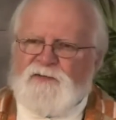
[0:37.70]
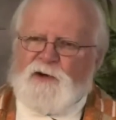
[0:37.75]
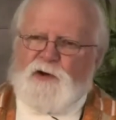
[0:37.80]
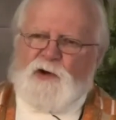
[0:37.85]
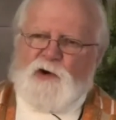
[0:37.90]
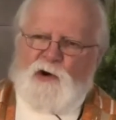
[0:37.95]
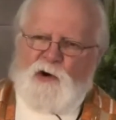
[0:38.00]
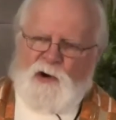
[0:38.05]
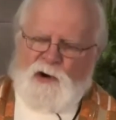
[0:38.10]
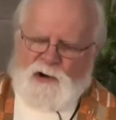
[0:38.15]

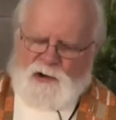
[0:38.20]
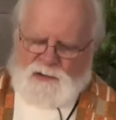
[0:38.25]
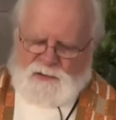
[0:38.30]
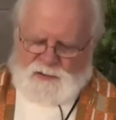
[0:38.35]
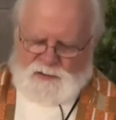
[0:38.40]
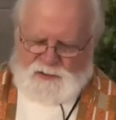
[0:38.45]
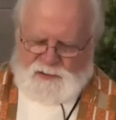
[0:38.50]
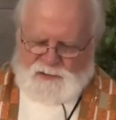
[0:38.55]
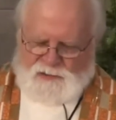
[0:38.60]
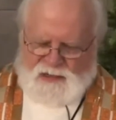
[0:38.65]
the
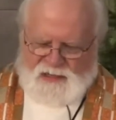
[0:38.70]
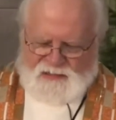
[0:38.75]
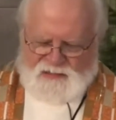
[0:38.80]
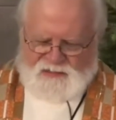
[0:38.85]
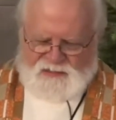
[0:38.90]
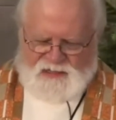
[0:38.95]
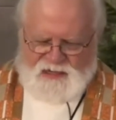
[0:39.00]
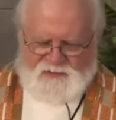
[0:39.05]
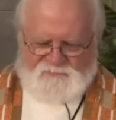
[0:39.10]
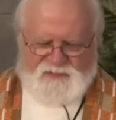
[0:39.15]
horror
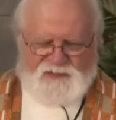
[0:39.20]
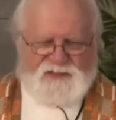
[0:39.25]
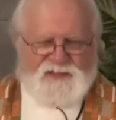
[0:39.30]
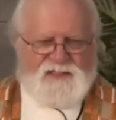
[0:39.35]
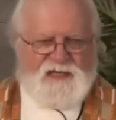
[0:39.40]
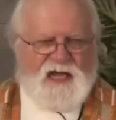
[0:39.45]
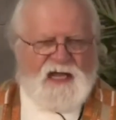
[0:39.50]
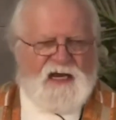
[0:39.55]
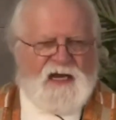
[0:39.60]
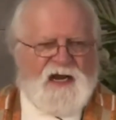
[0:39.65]
and
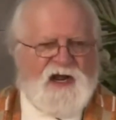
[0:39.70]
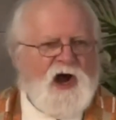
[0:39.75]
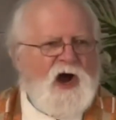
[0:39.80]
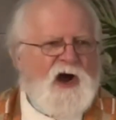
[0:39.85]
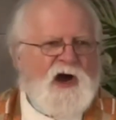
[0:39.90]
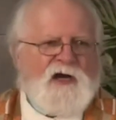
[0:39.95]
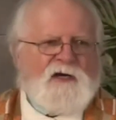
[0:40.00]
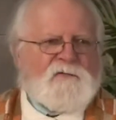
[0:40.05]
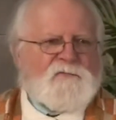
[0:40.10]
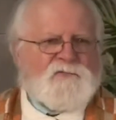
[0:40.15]
devastating
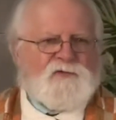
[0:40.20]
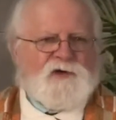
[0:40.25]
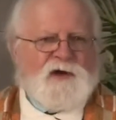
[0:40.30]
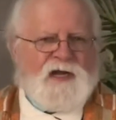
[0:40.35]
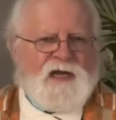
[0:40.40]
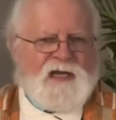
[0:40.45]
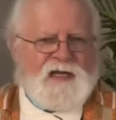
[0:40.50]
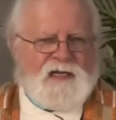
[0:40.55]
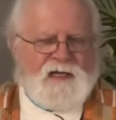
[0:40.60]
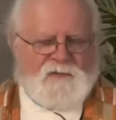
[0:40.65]

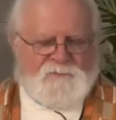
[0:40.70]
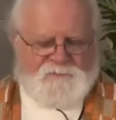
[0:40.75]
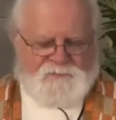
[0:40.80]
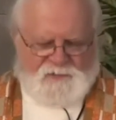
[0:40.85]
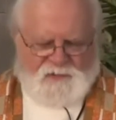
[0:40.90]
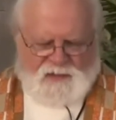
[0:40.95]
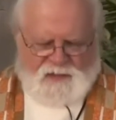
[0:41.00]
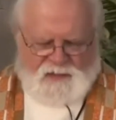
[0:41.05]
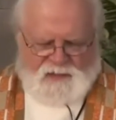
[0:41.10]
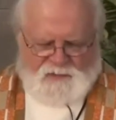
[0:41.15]
heartbreak
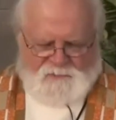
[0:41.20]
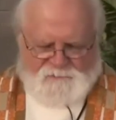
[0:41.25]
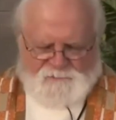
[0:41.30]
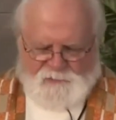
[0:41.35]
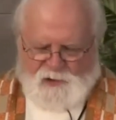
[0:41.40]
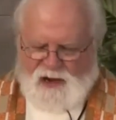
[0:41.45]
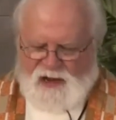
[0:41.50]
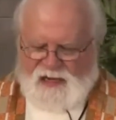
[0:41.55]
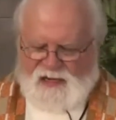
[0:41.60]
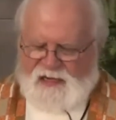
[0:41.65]
of
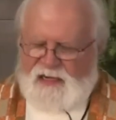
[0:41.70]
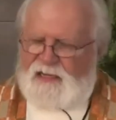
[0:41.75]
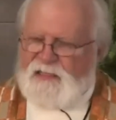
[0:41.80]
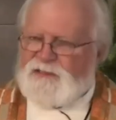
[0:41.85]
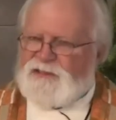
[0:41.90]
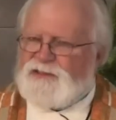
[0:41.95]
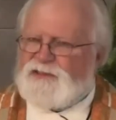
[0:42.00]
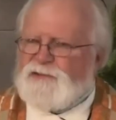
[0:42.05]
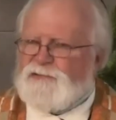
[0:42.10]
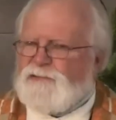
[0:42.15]

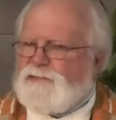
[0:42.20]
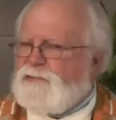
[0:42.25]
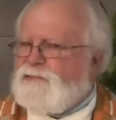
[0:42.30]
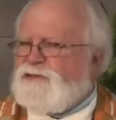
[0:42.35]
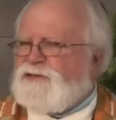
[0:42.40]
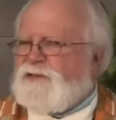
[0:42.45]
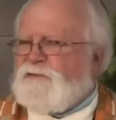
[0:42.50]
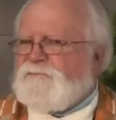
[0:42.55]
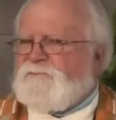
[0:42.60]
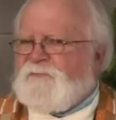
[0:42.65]
Friday's
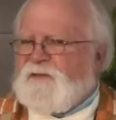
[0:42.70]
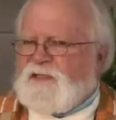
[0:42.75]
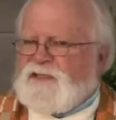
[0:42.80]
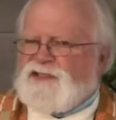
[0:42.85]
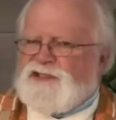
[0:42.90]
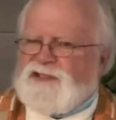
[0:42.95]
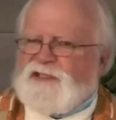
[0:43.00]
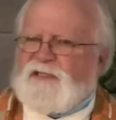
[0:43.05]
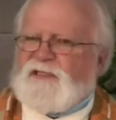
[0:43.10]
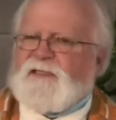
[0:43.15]

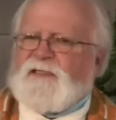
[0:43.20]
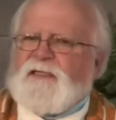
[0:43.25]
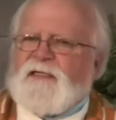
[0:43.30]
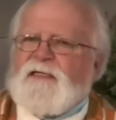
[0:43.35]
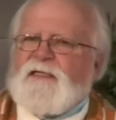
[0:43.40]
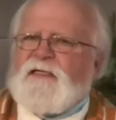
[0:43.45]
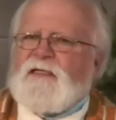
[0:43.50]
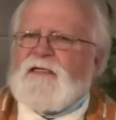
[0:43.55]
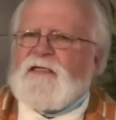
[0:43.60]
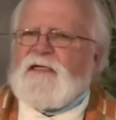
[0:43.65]
crucifixion
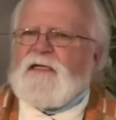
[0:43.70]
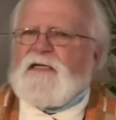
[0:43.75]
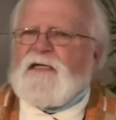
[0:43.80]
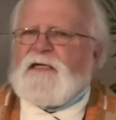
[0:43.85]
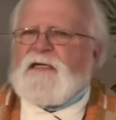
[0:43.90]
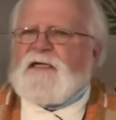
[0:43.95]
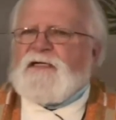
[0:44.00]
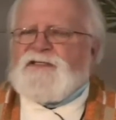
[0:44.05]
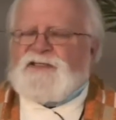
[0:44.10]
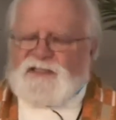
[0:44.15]

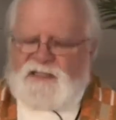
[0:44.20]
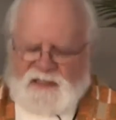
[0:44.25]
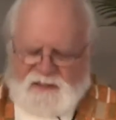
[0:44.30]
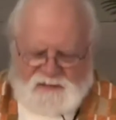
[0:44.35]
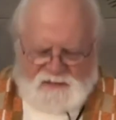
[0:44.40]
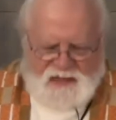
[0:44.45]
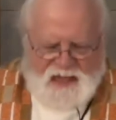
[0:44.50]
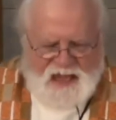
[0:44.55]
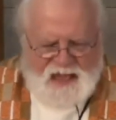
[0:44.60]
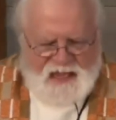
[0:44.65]

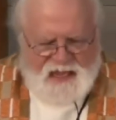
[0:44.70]
still